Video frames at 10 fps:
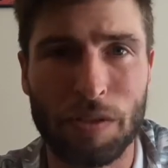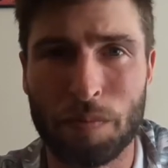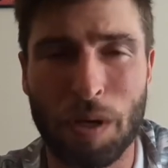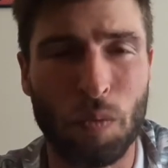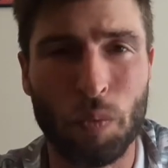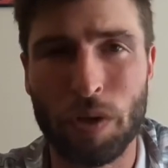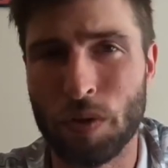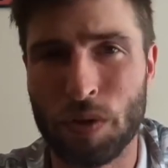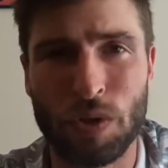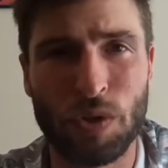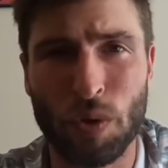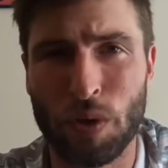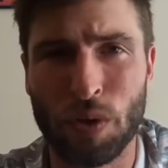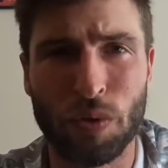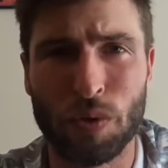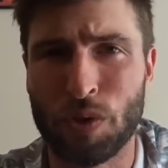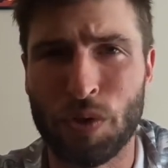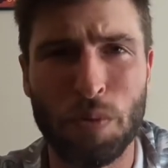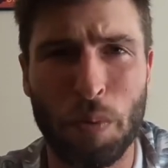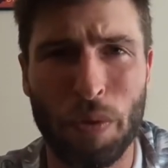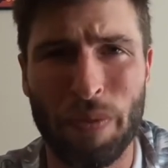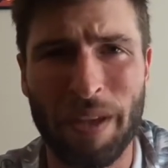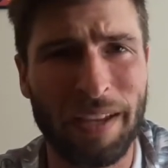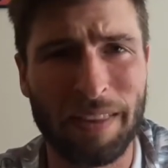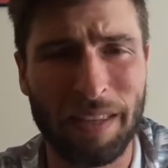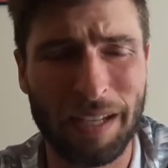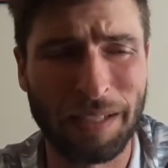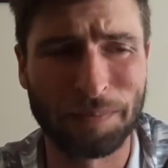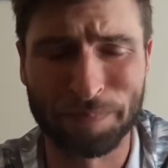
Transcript: Some kind of weird circular, super thick thing.